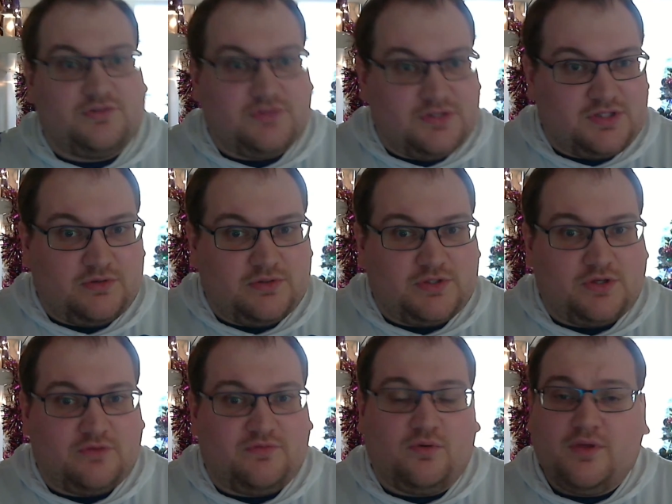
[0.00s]
and so on and
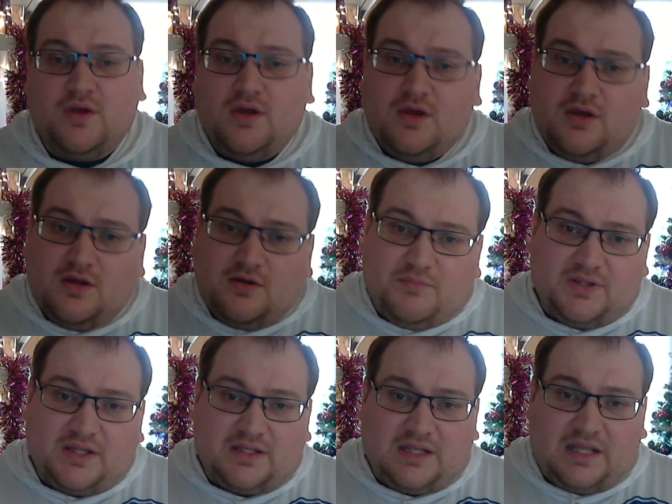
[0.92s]
so forth.
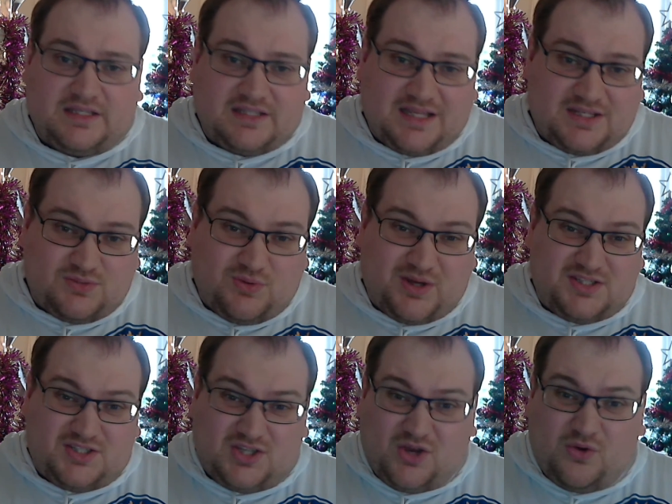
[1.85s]
But nonetheless, that's why it's
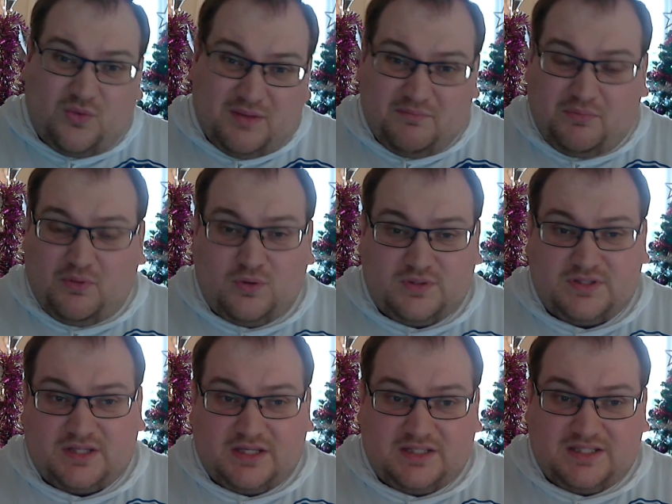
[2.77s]
so
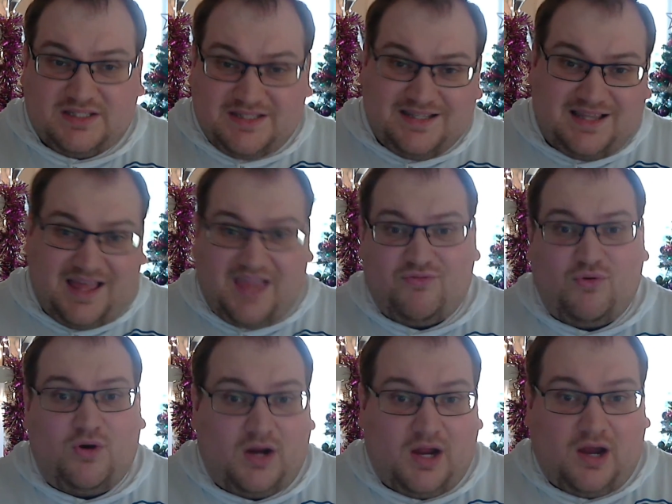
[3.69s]
important. A still
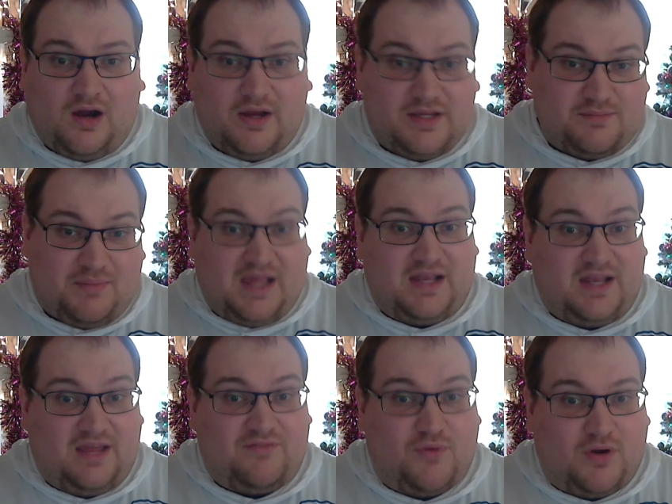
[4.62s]
F1 car is a
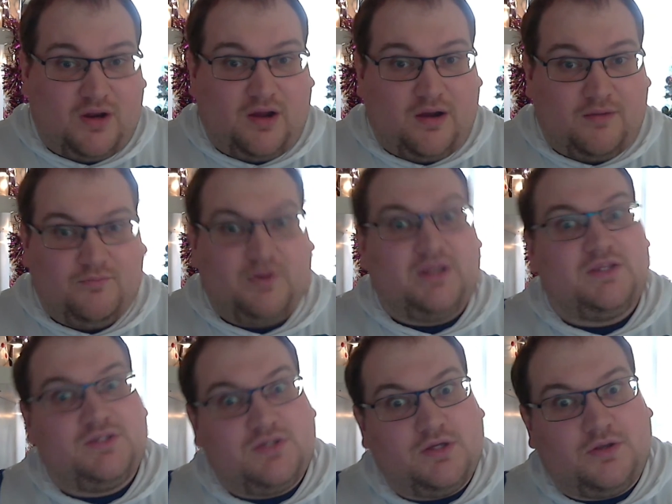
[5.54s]
bad F1 car when
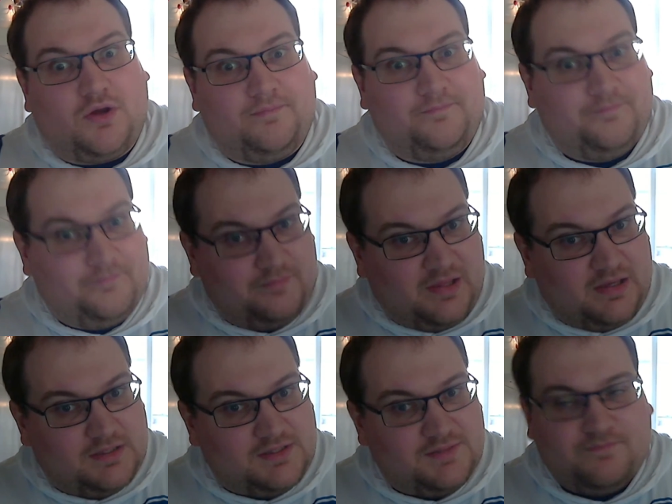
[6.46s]
it's turned on.
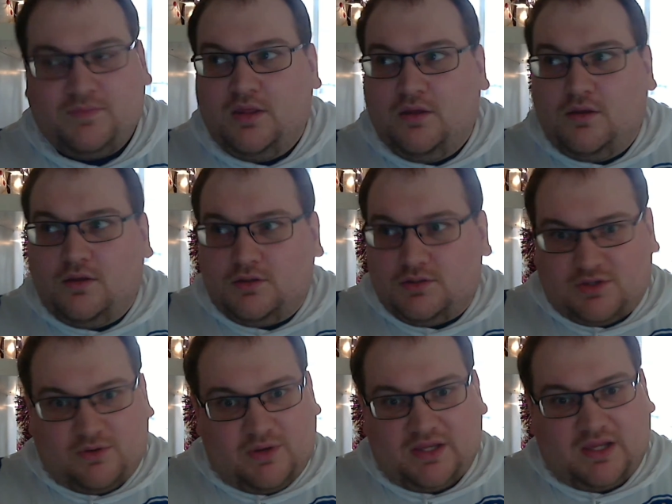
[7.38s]
That is.
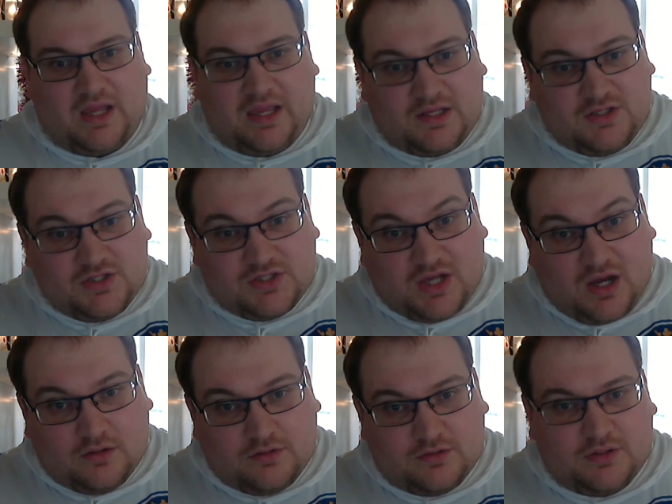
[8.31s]
So it just can't